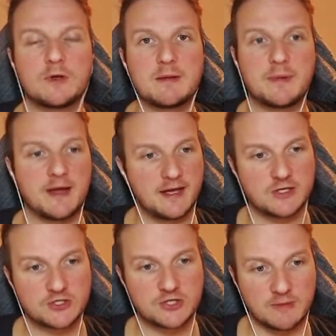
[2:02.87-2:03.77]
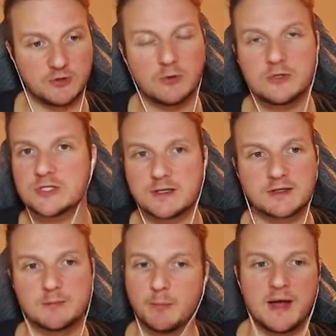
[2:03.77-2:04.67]
I buy in the shop. Don't
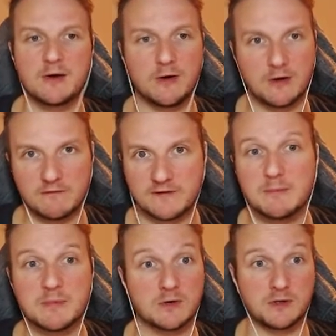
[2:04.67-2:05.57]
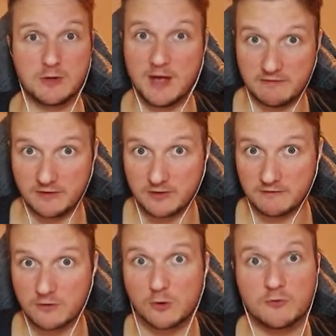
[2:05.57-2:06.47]
just buy all of them because you have a lot
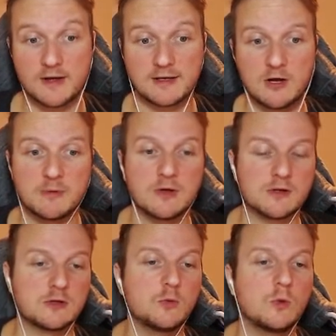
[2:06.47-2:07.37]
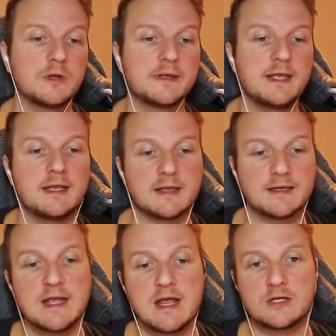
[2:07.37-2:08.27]
of gold right now, because you will need it
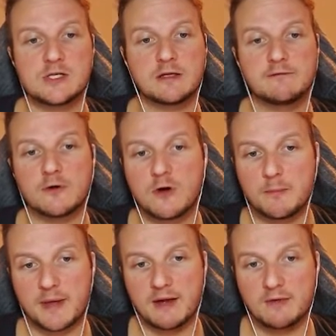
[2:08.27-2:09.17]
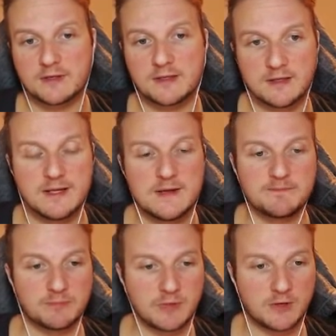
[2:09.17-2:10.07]
just for comparison,
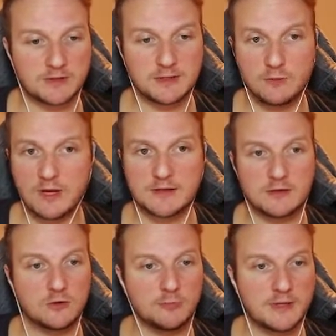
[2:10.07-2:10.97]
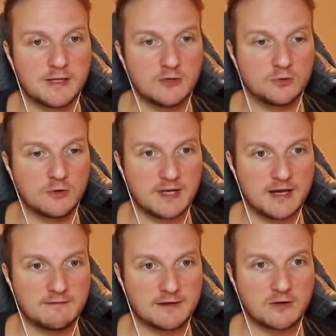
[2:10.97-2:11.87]
because you as a new player do not
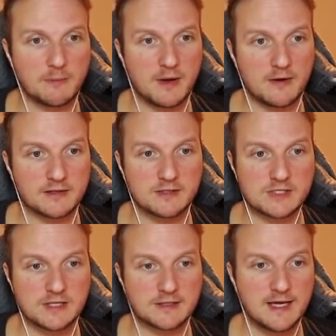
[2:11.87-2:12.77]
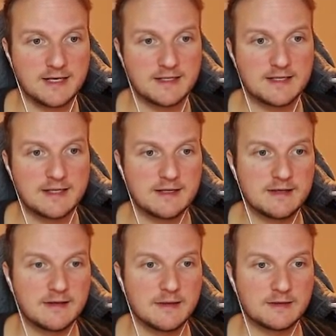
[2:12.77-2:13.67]
have that comparison just yet.
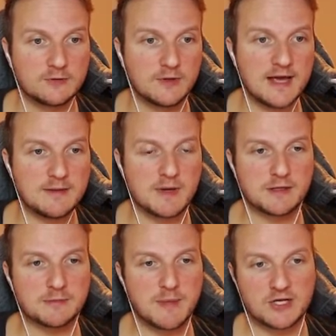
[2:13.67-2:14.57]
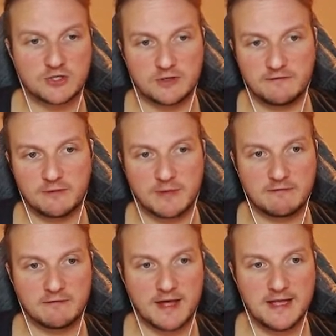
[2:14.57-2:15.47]
To get my smasher from
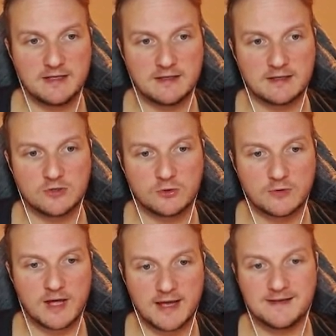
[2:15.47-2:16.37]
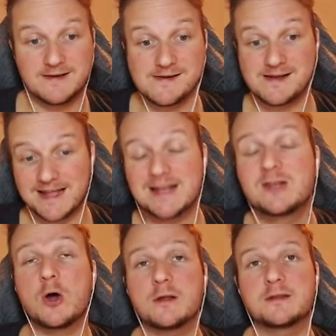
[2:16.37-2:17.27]
level 8 to 9, it
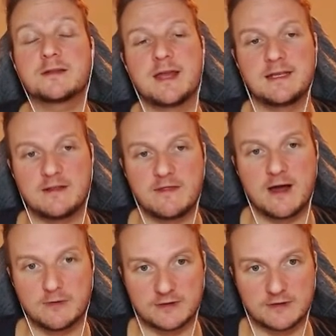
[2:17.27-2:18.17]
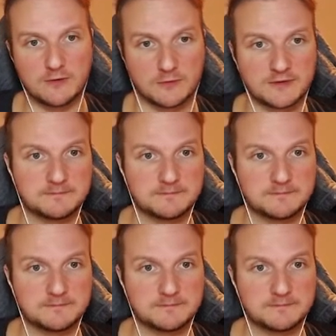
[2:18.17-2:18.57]
costs 80,000 gold.